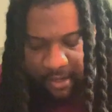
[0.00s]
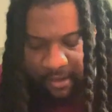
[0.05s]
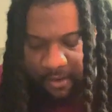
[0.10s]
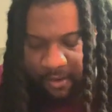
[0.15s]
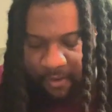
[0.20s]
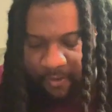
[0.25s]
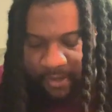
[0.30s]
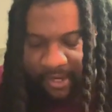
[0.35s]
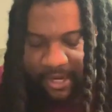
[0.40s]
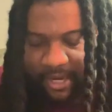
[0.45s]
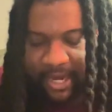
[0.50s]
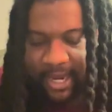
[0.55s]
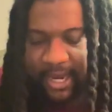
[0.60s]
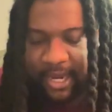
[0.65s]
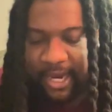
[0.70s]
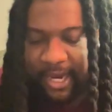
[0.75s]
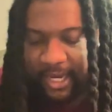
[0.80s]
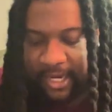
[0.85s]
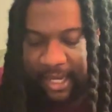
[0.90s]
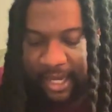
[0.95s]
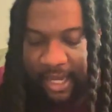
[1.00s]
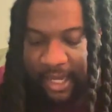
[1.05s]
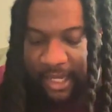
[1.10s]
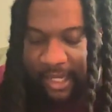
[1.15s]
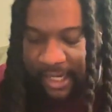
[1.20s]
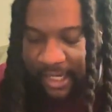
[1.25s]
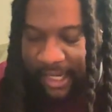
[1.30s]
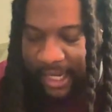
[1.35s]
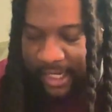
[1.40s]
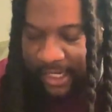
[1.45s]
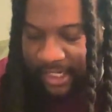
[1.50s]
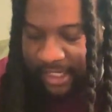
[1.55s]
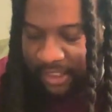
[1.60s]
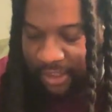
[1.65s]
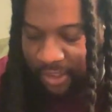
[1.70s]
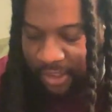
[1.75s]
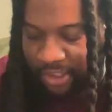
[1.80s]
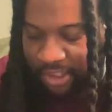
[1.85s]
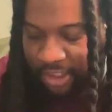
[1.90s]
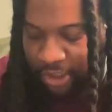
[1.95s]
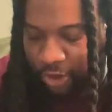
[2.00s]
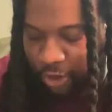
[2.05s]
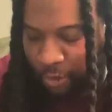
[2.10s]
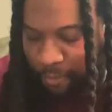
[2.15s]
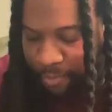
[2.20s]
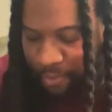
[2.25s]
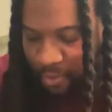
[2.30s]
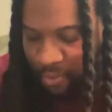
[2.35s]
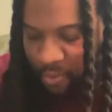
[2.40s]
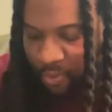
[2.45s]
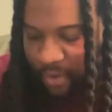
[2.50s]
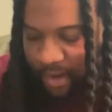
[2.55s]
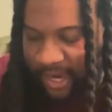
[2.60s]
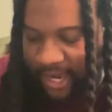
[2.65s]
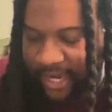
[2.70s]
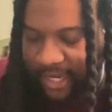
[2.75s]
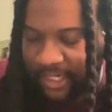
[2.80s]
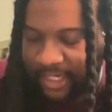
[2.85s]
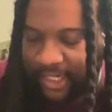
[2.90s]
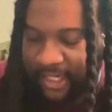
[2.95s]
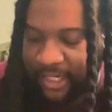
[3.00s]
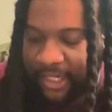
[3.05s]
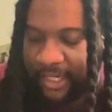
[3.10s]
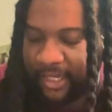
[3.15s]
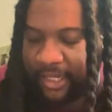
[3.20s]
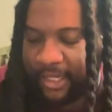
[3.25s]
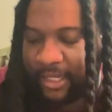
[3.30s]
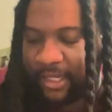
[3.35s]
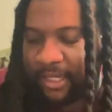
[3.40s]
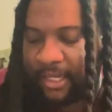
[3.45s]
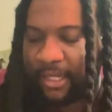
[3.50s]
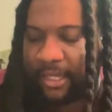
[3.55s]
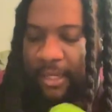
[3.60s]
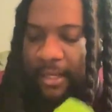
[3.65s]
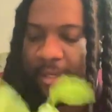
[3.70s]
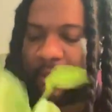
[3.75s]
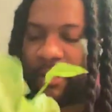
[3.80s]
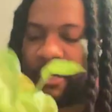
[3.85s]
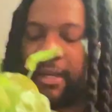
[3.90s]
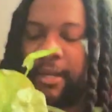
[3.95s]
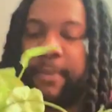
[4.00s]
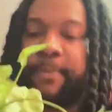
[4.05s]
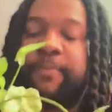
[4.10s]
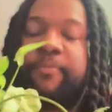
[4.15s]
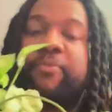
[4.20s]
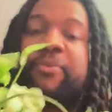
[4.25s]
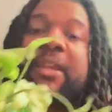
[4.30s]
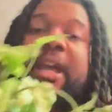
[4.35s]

I had already had. A lot of these are just super wet. Huh.